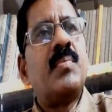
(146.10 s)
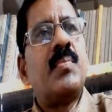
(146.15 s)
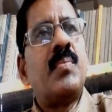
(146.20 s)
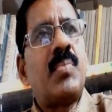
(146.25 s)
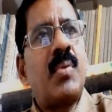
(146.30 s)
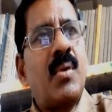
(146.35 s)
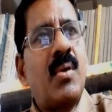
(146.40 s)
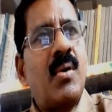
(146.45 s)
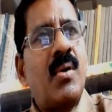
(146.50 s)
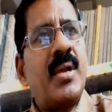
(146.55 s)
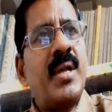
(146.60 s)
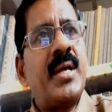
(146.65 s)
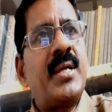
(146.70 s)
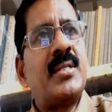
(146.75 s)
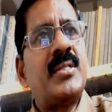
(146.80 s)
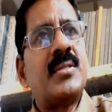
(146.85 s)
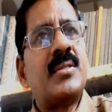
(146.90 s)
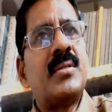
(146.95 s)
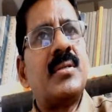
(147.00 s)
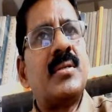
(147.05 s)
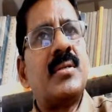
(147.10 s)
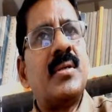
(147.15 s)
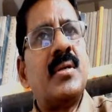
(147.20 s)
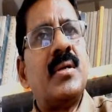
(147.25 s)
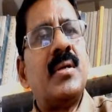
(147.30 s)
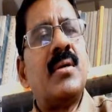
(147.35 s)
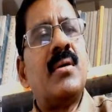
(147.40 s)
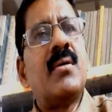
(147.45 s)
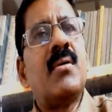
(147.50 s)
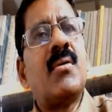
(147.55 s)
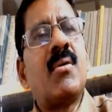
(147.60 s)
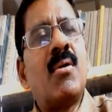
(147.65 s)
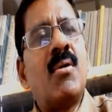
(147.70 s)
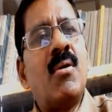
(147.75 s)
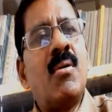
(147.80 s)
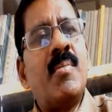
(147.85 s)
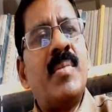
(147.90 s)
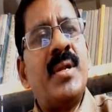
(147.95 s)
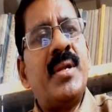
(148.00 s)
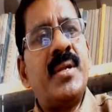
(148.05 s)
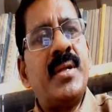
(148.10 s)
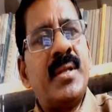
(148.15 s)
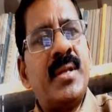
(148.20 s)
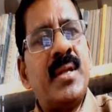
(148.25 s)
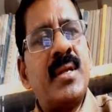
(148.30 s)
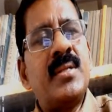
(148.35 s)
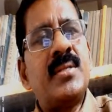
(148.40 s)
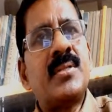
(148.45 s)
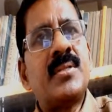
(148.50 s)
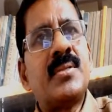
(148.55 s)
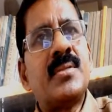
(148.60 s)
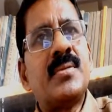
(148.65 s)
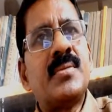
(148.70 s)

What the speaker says: products, raw materials,